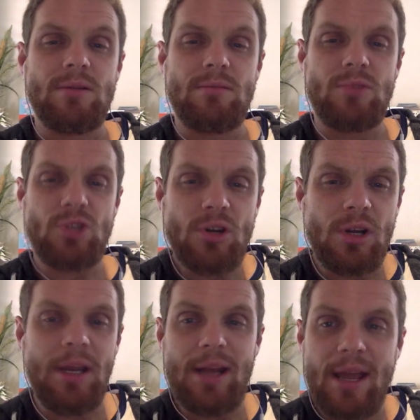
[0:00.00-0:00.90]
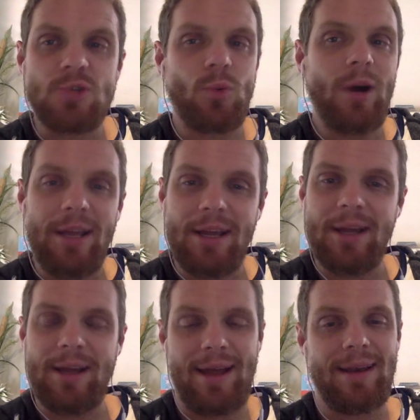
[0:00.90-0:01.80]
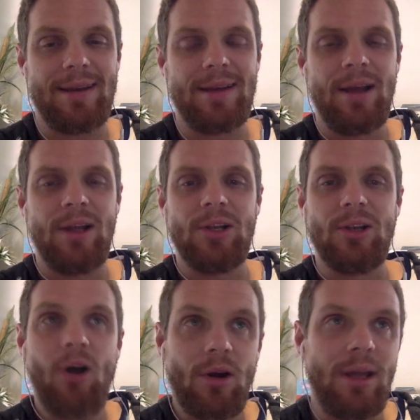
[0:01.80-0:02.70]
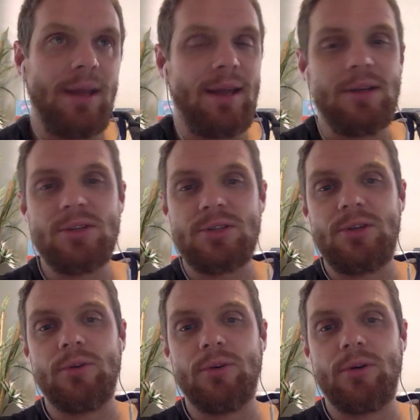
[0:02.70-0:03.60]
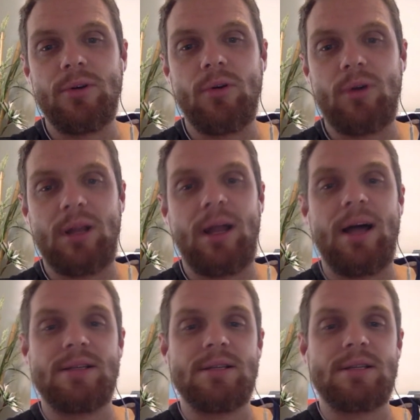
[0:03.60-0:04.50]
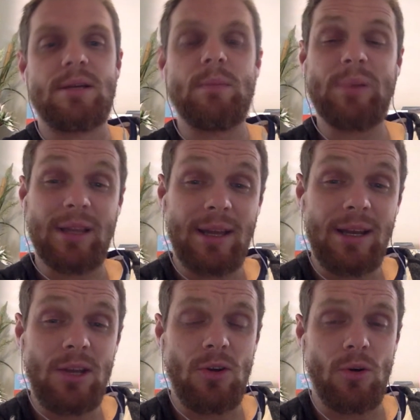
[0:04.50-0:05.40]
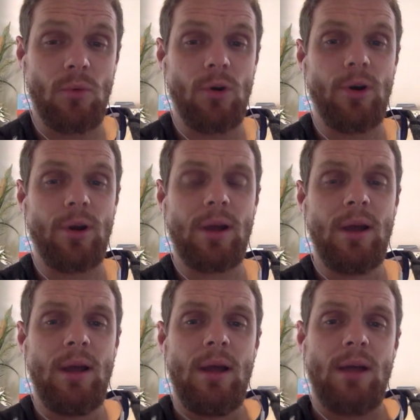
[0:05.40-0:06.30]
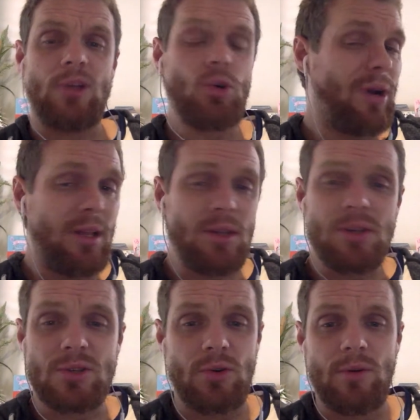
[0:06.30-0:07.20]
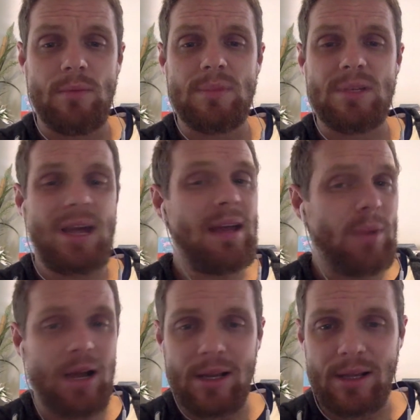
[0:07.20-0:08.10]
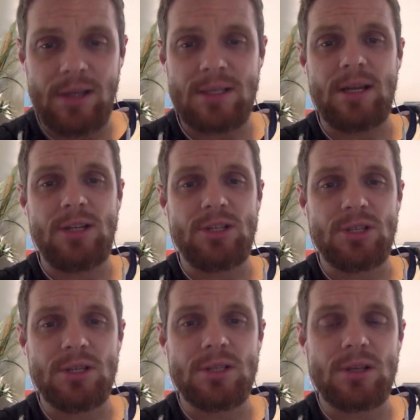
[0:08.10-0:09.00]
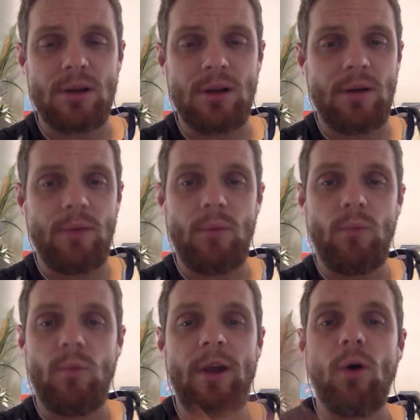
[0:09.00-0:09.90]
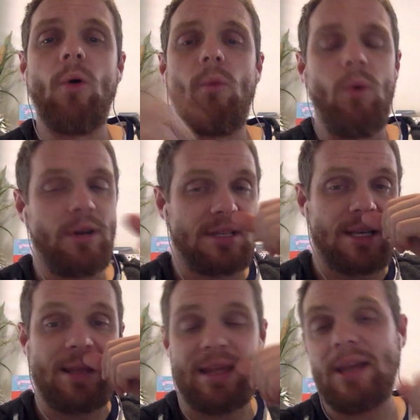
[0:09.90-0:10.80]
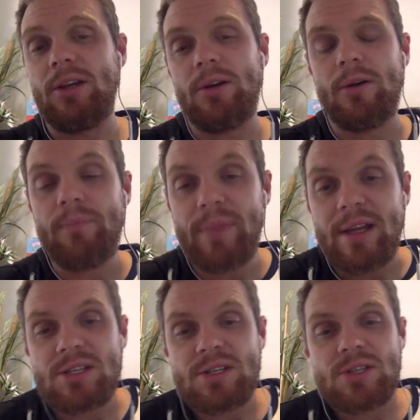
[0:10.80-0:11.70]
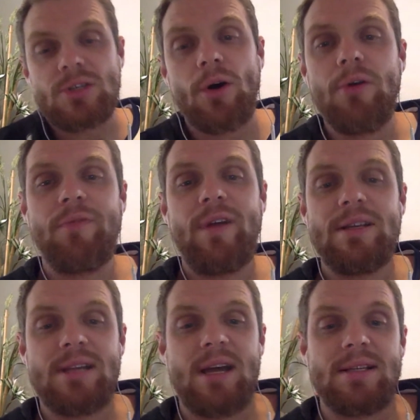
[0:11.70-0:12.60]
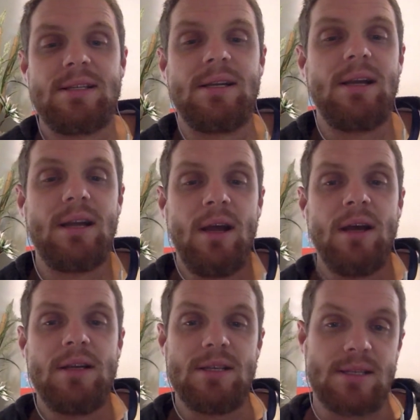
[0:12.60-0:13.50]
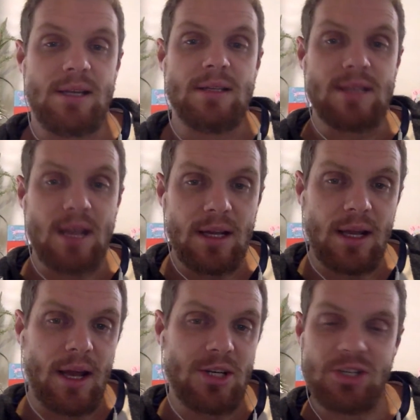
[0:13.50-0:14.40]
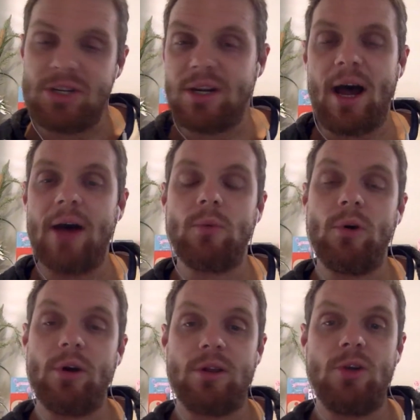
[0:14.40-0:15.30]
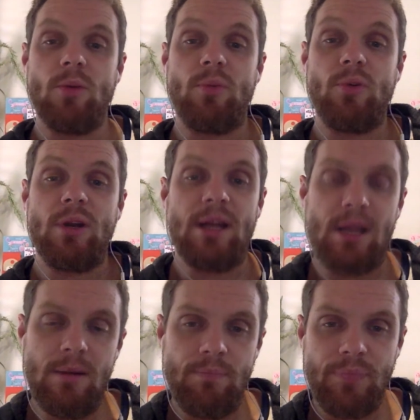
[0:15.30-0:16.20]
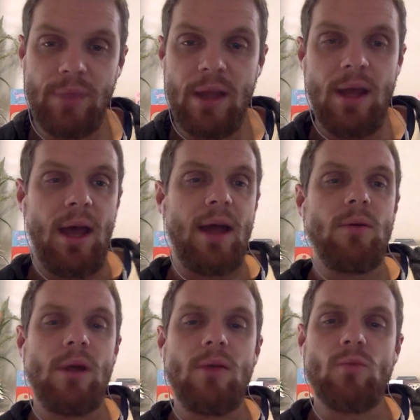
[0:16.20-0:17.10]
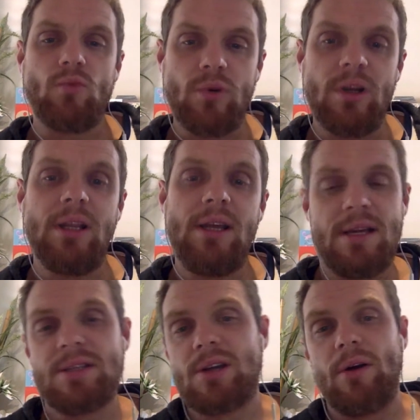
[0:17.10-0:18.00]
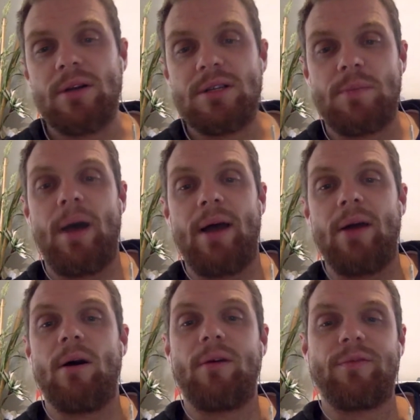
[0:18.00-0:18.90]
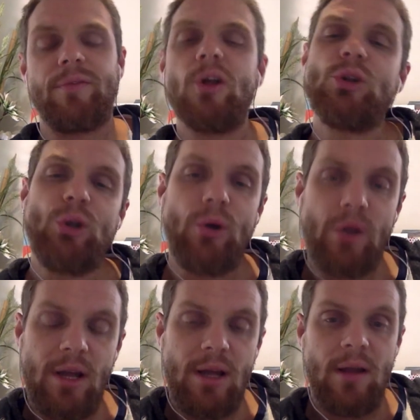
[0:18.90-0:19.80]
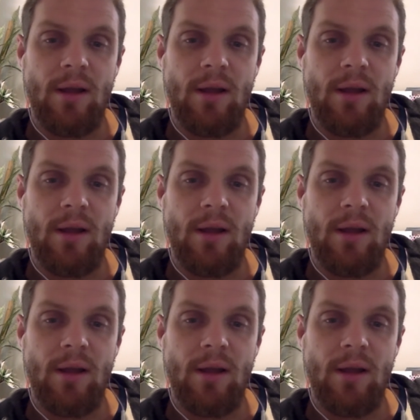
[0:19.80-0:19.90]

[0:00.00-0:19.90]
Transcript: tuning in each week and logging into your classes, completing your work, joining the Zooms, emailing your teachers, we all want to say thank you. It's so fantastic to see the dedication and hard work that you're putting in, and it really is going to pay off. The learning,